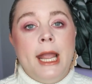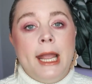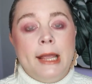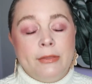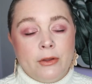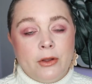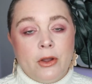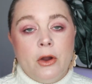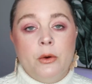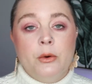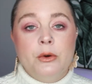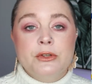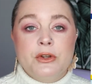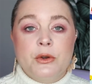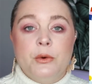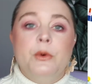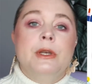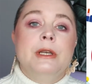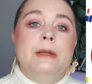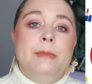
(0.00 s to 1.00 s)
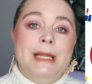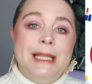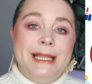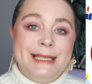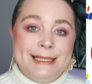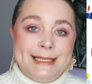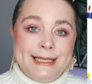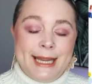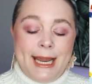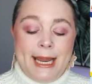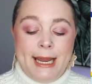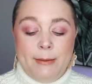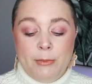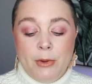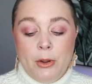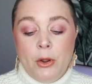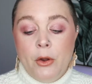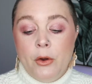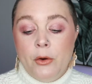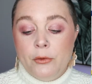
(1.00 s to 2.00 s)
and the code is going to be the same
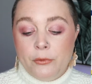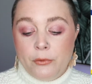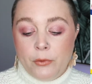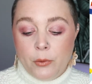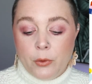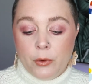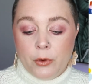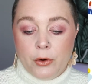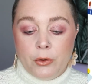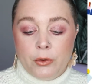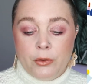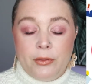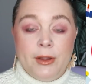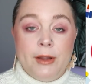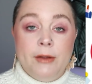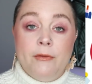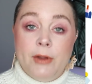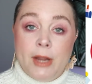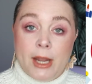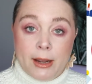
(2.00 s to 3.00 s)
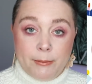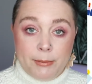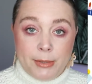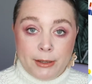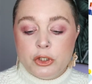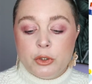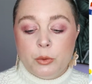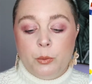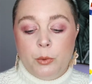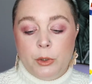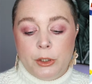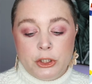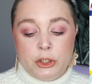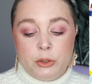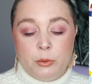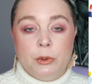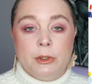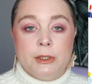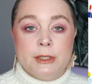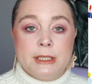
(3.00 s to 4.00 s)
for the VIB,
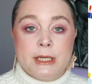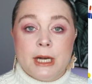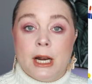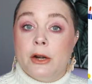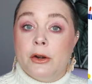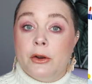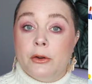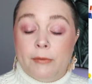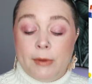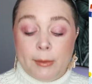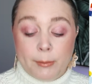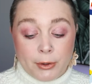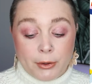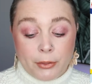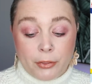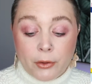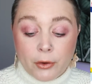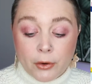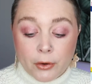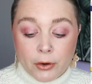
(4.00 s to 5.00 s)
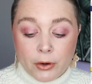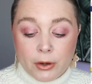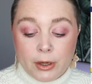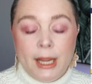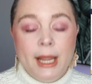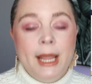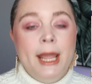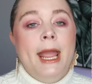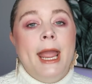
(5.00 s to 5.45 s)
which will start November the 3rd,